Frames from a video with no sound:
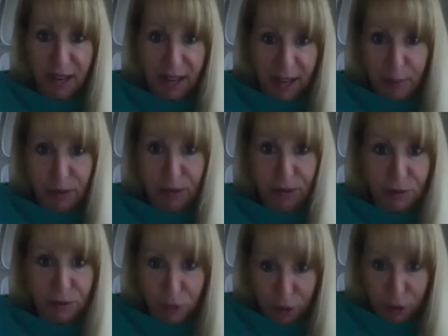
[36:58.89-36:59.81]
able
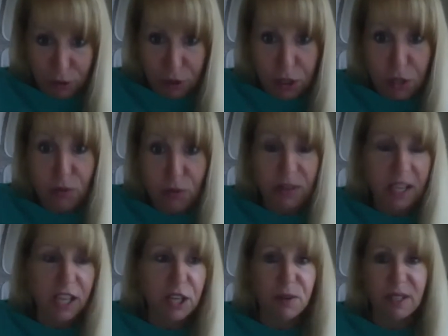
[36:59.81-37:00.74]
to do
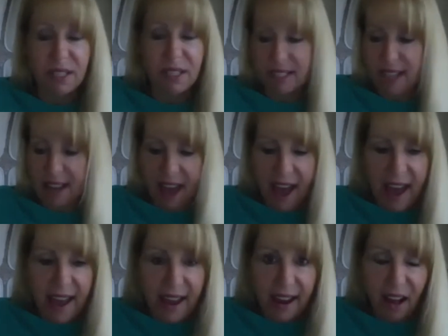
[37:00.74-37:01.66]
that you can say,
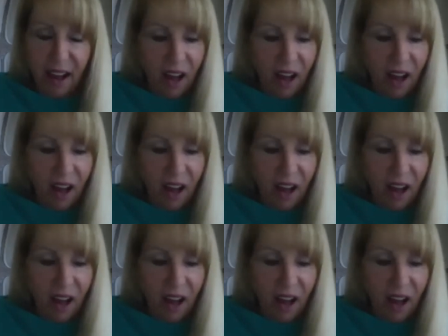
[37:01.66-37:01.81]
hey,